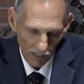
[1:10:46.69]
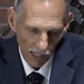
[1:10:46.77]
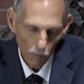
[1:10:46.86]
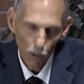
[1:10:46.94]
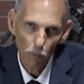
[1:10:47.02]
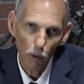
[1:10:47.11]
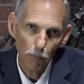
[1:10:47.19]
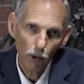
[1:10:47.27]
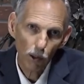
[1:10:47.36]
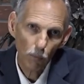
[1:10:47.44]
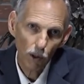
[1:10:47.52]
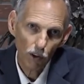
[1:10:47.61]
And we will
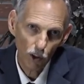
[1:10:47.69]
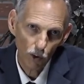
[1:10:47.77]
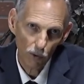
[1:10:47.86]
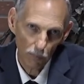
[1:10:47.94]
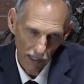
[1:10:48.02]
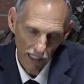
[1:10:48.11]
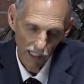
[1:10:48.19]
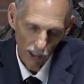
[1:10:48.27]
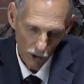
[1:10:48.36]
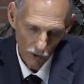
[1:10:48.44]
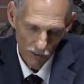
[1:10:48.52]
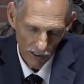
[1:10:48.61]
pretty well know that we're getting
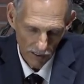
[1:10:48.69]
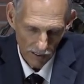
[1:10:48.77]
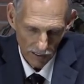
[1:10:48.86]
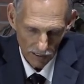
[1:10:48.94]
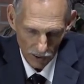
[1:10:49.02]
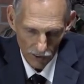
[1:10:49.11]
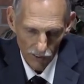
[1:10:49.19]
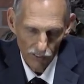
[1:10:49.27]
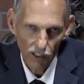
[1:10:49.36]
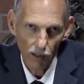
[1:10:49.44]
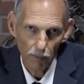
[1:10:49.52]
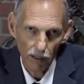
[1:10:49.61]
close to Jesus
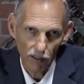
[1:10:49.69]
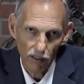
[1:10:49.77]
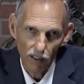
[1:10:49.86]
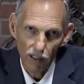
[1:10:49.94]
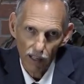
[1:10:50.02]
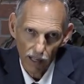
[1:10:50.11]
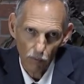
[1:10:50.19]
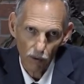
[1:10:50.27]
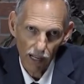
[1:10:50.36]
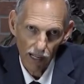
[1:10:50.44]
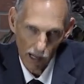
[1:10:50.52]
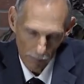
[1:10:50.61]
coming and
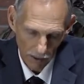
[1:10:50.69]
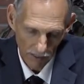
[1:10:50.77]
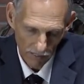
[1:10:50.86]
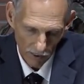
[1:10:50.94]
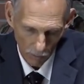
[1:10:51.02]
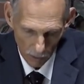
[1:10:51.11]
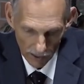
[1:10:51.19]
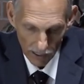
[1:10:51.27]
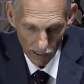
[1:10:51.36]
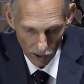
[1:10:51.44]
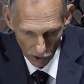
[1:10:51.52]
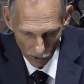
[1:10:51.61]
when that happens. So we're
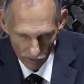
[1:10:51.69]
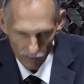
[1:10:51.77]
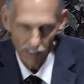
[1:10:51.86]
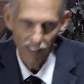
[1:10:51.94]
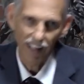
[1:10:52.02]
getting close.